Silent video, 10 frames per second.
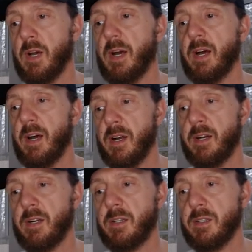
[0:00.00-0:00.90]
Ah,
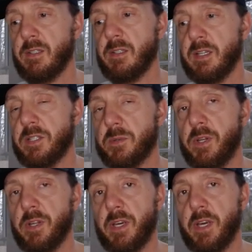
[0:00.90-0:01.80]
that's
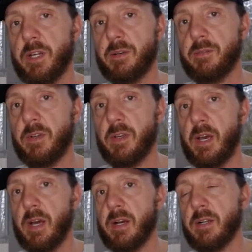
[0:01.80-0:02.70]
really good.
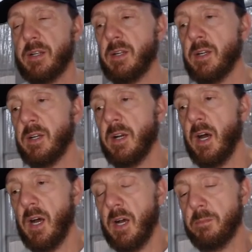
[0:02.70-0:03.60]
Yeah.
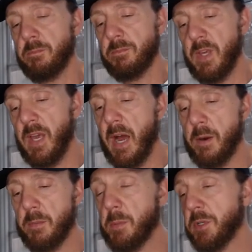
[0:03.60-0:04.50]
Yeah, I
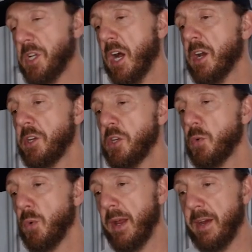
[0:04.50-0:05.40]
remember talking to you
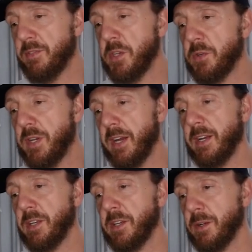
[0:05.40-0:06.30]
right after you did
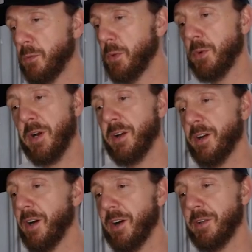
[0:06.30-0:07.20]
it. We were on a
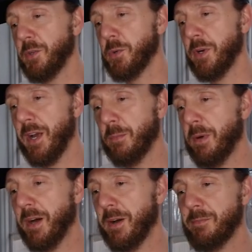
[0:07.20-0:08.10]
call and you were kind of
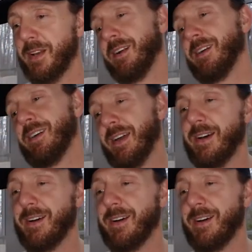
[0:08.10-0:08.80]
bummed, like,